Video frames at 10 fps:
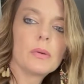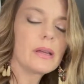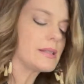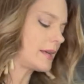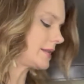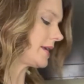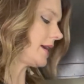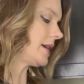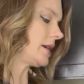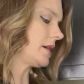is I
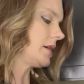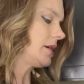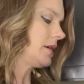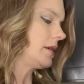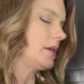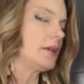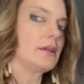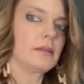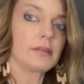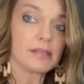take
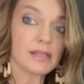this